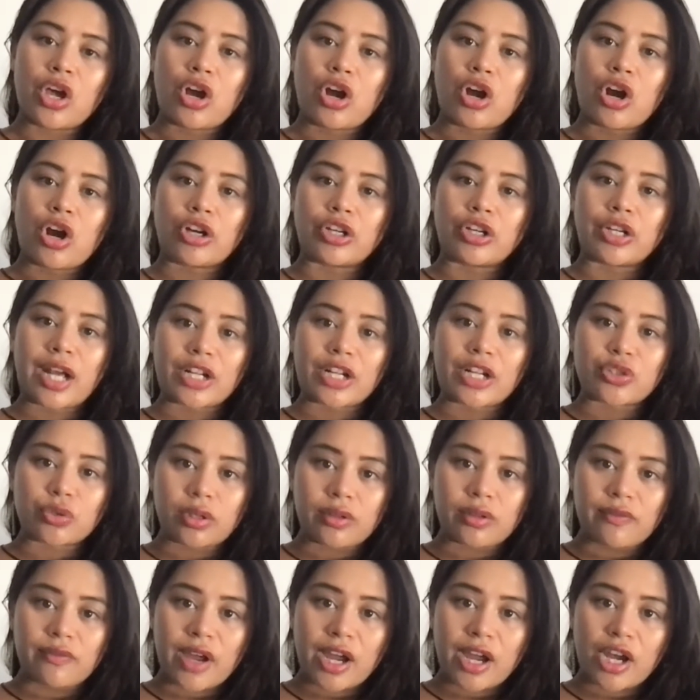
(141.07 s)
our natural
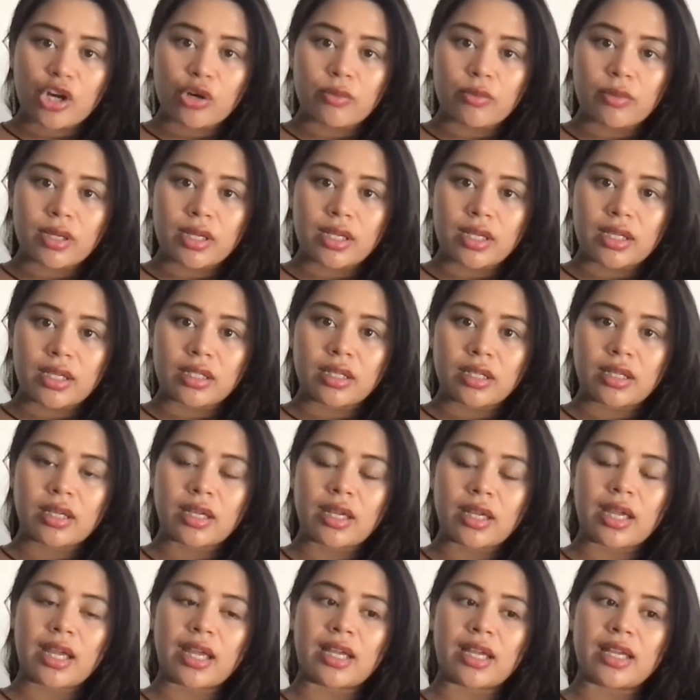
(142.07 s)
environment
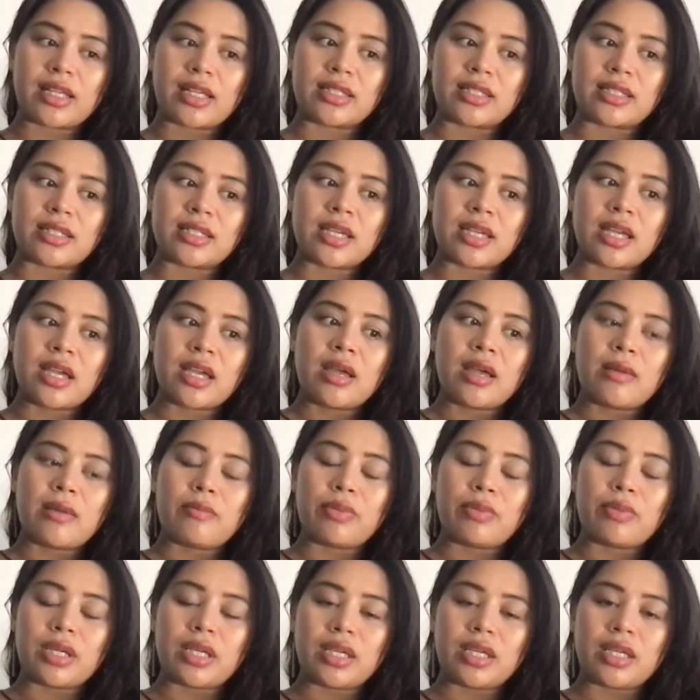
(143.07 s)
and
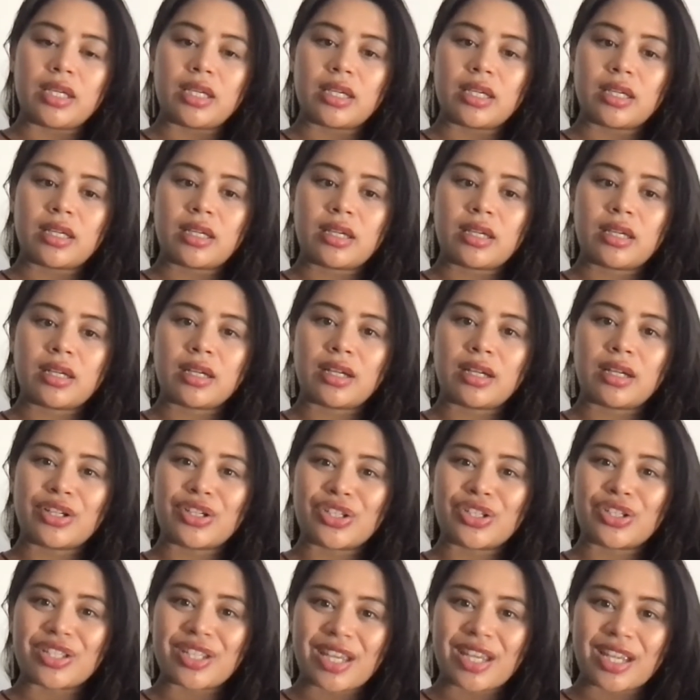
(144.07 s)
being a
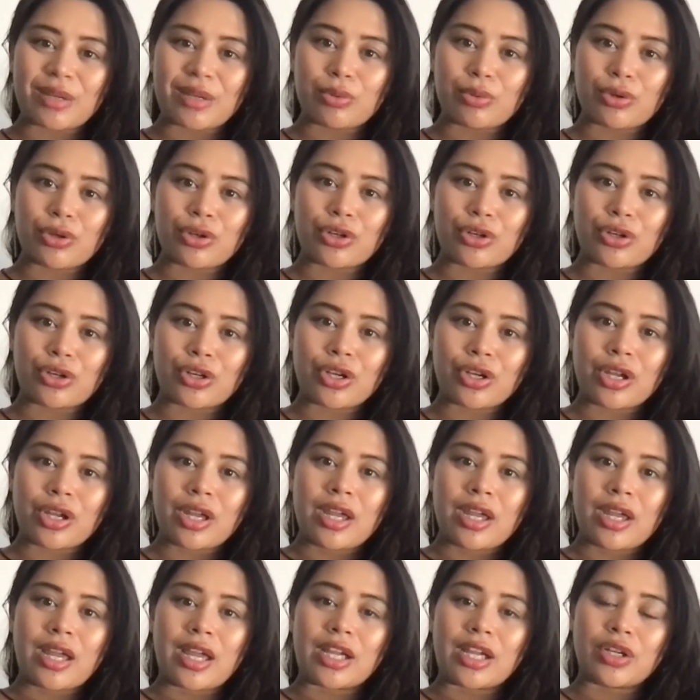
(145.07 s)
good neighbor
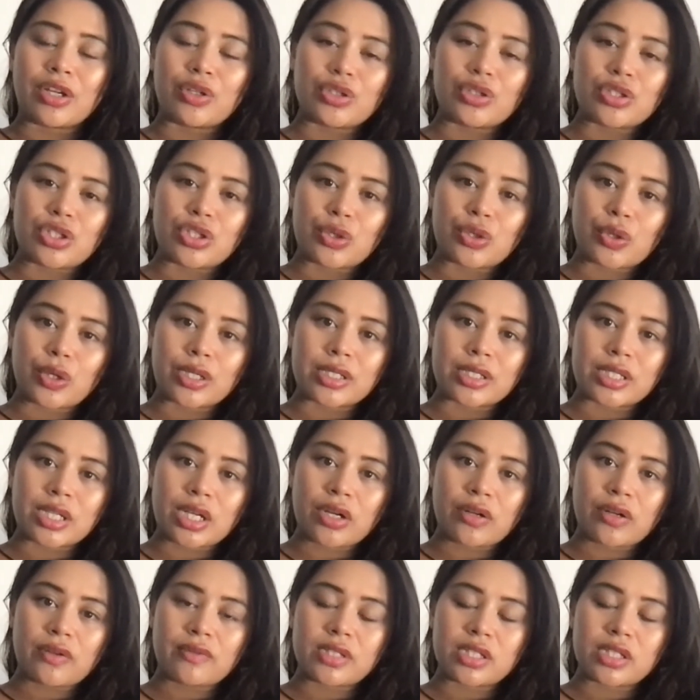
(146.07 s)
and good to
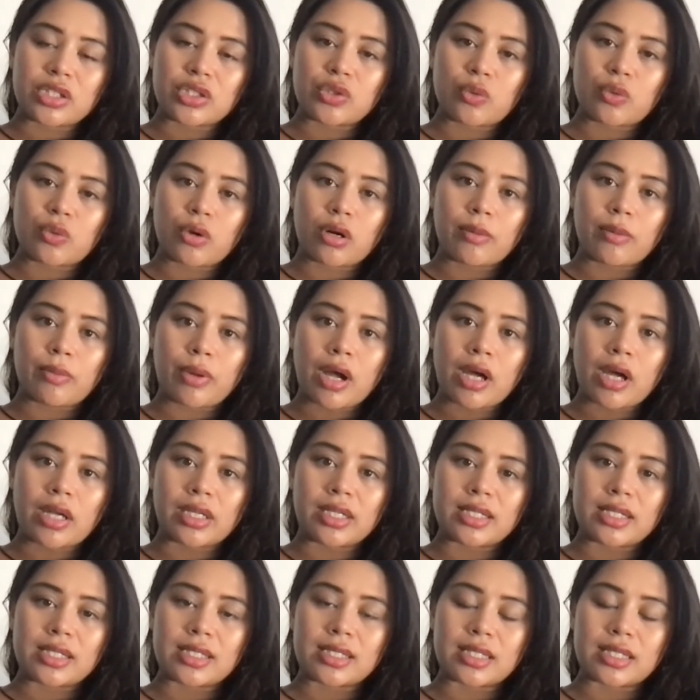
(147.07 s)
ourselves and to our
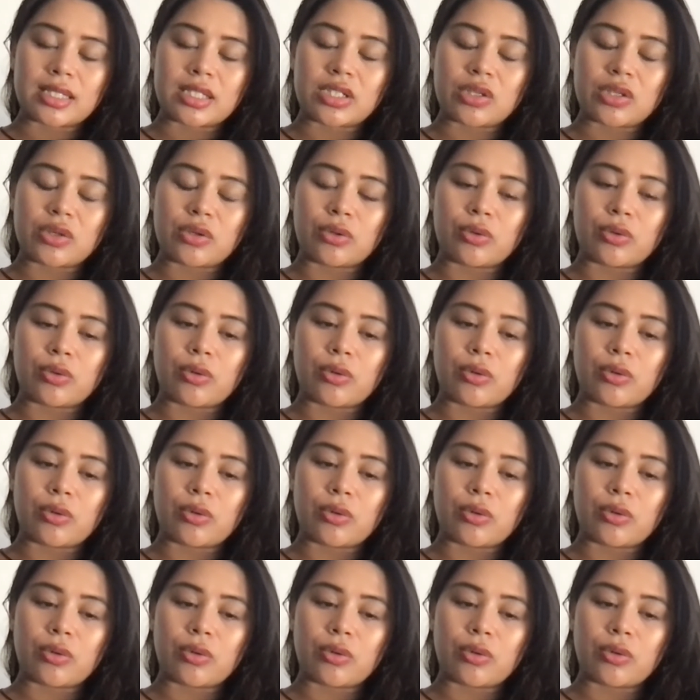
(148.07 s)
bodies and to